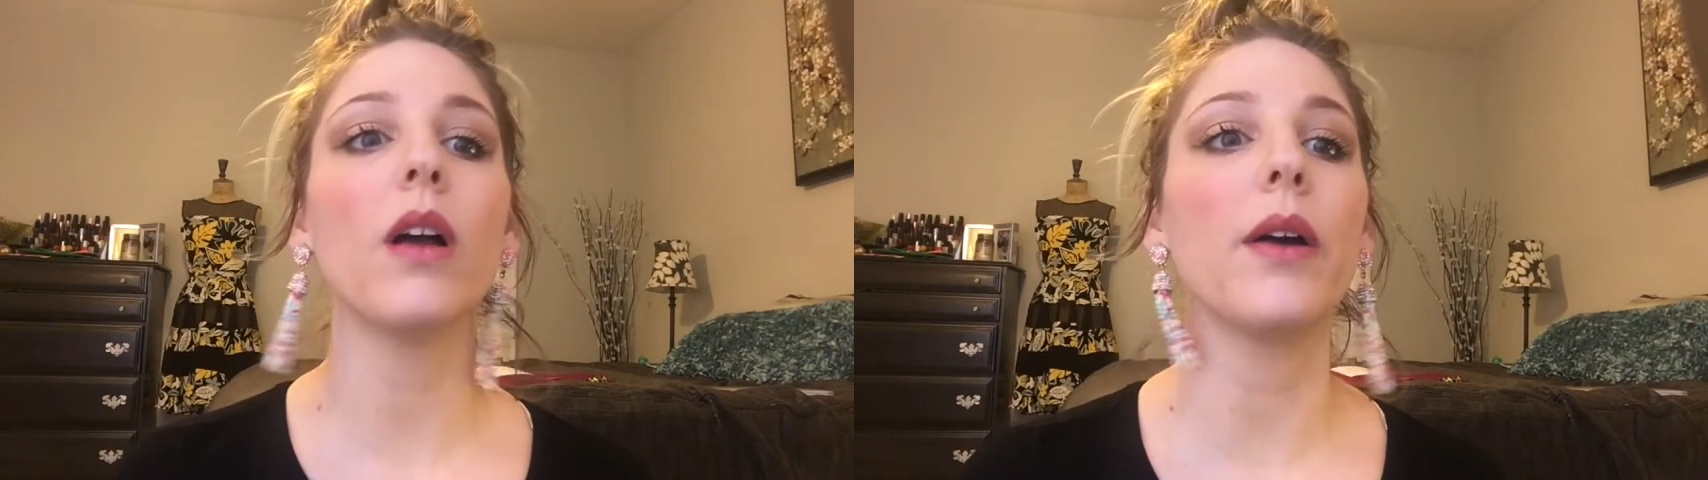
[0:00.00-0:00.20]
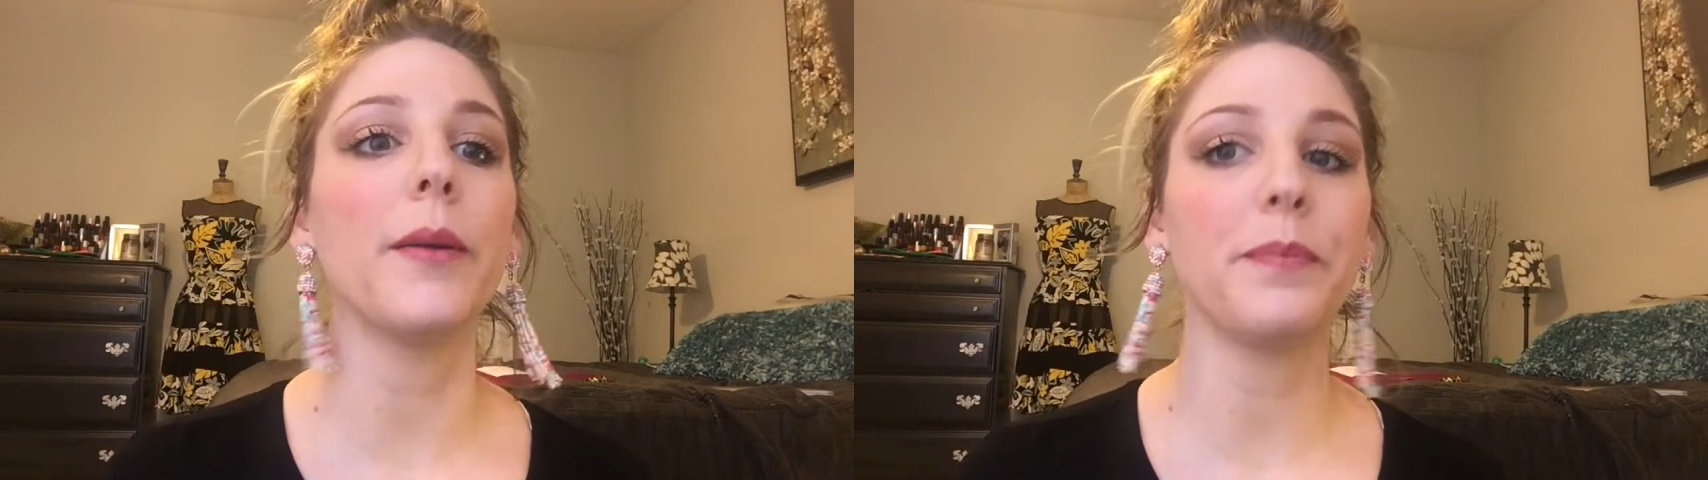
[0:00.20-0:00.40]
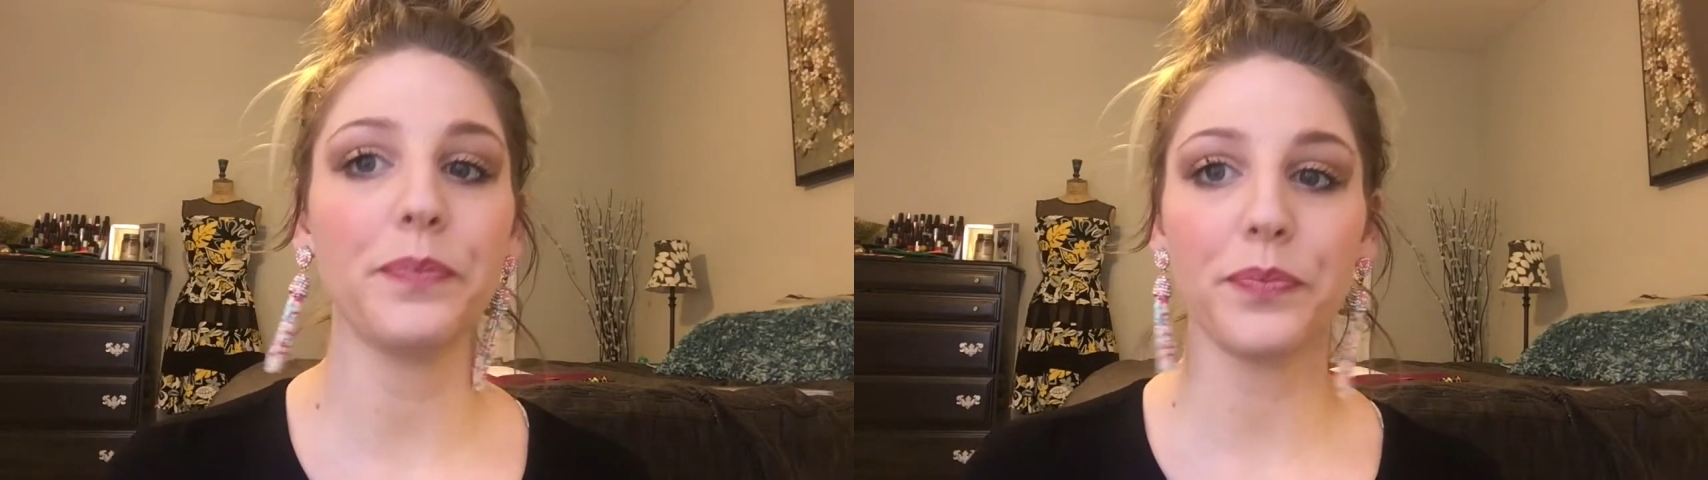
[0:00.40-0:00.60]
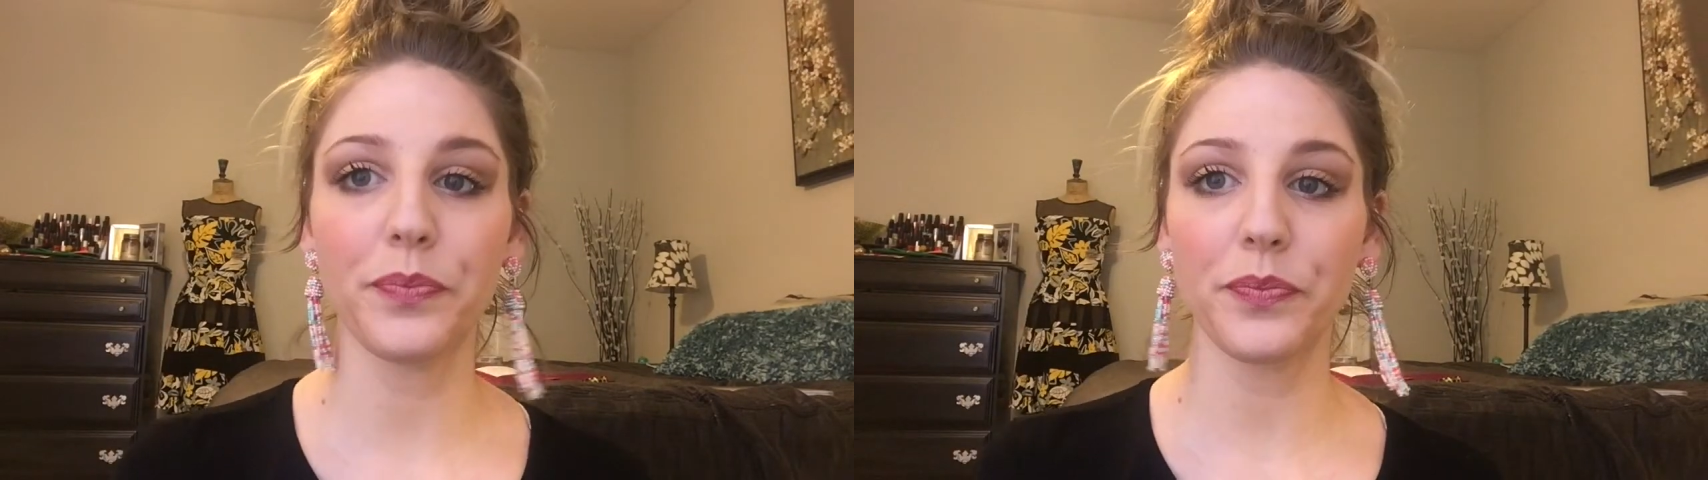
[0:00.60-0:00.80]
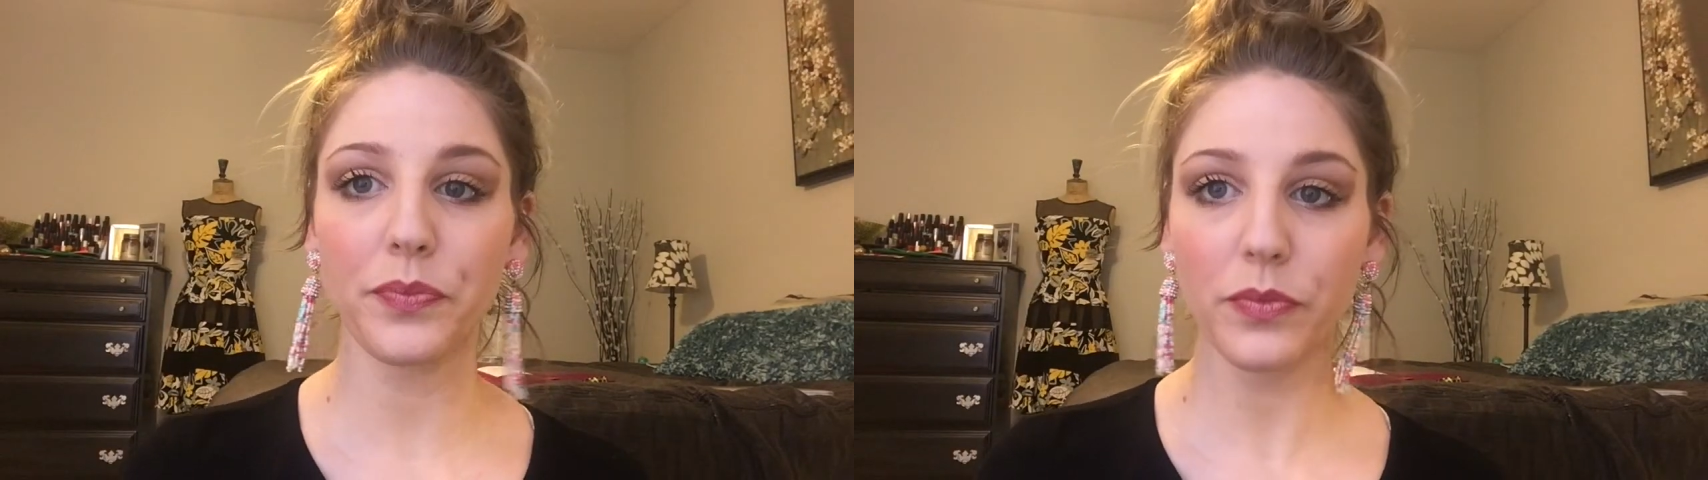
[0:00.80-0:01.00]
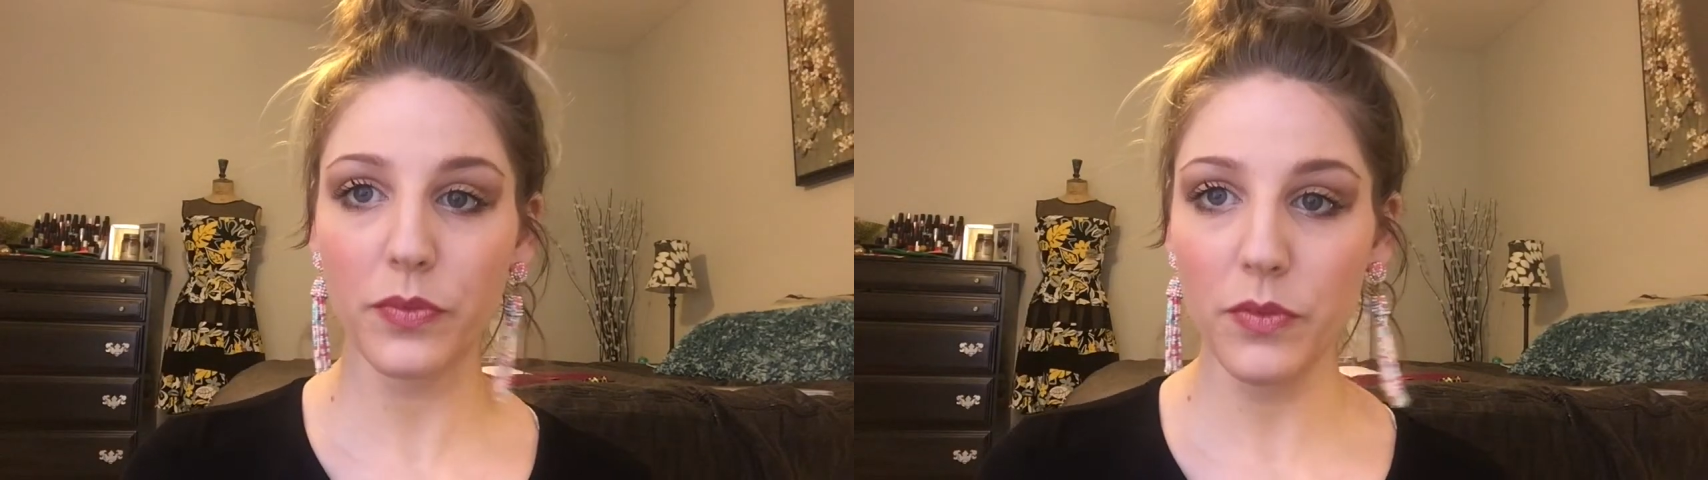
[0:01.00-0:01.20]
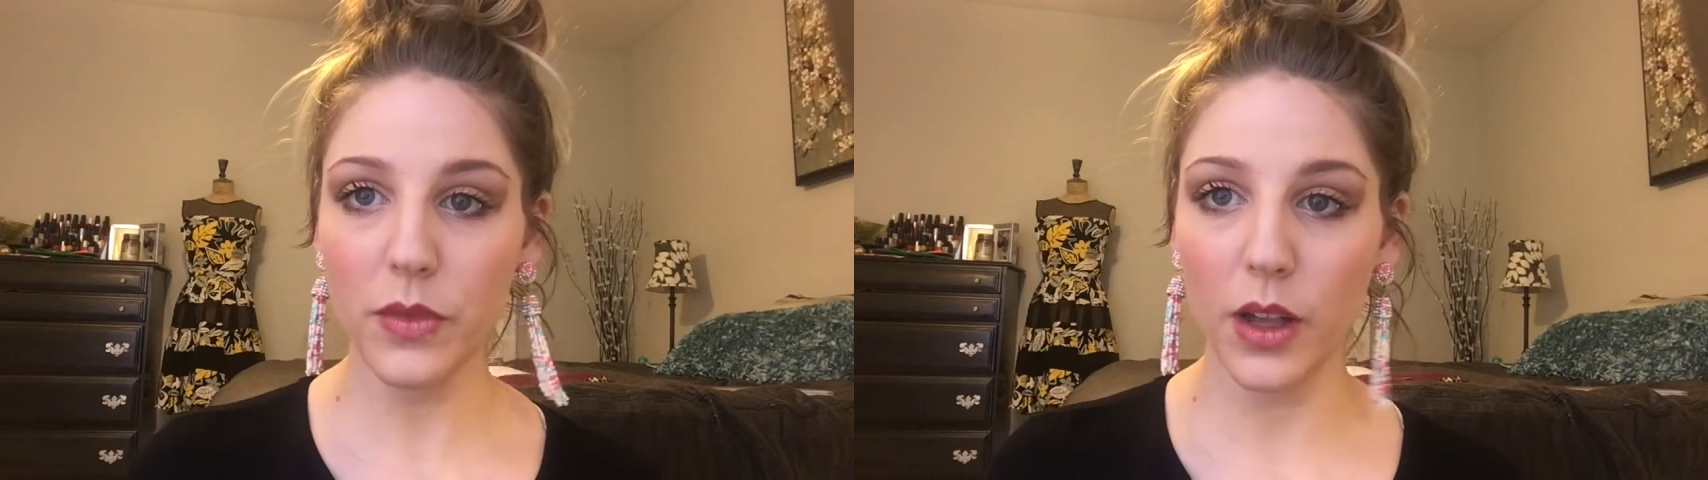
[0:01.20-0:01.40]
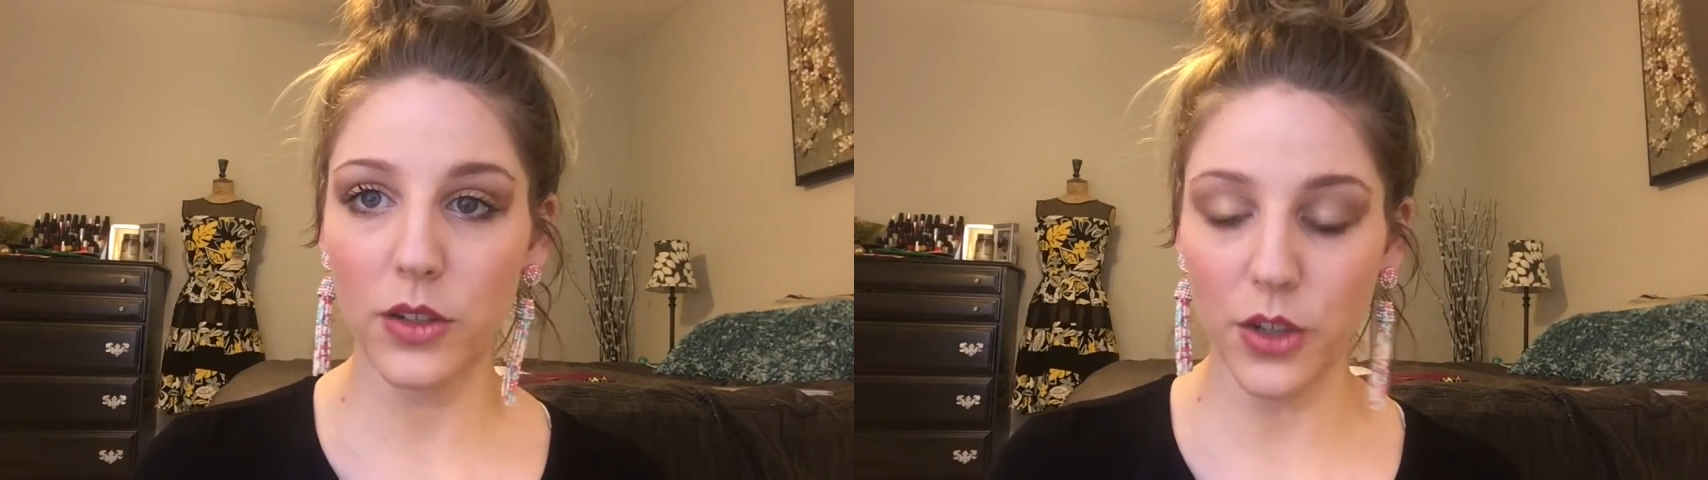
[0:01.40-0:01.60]
Okay.
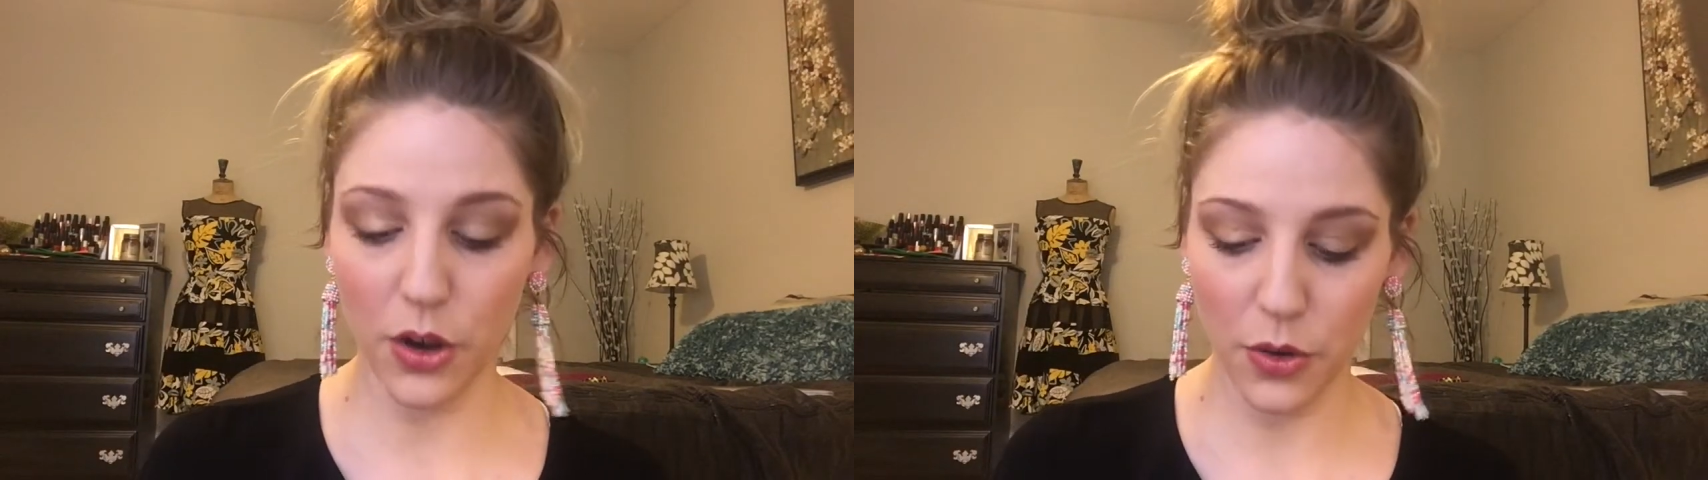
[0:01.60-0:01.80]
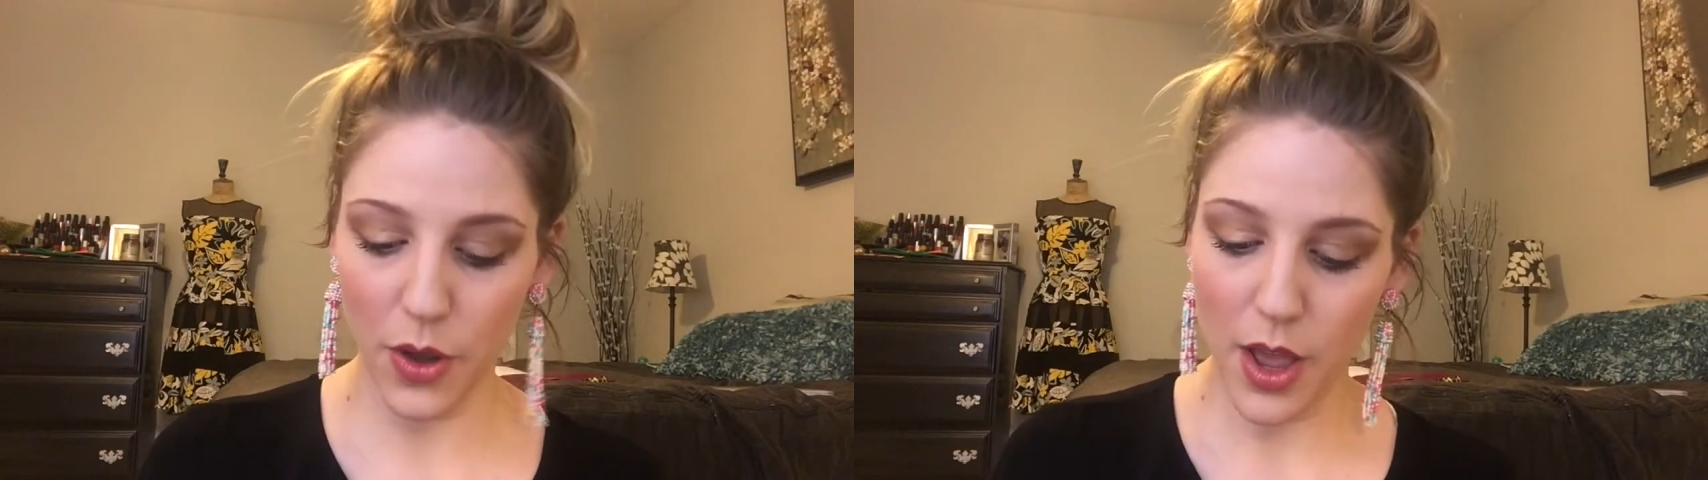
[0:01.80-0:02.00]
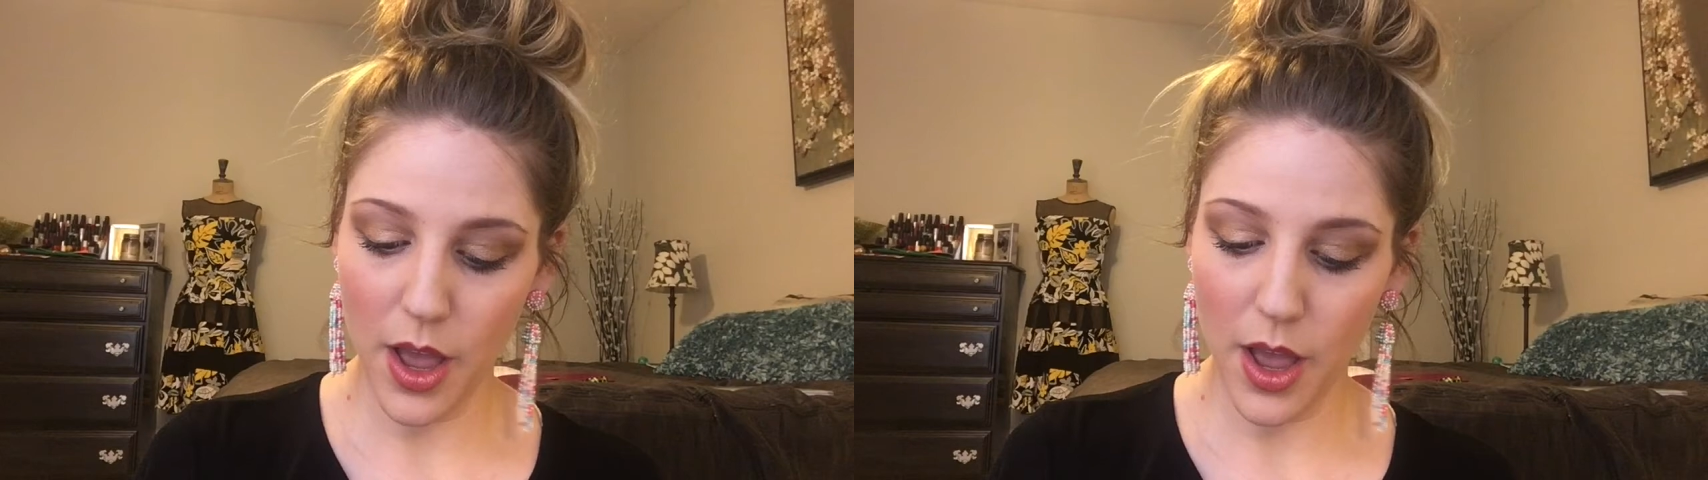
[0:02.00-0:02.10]
So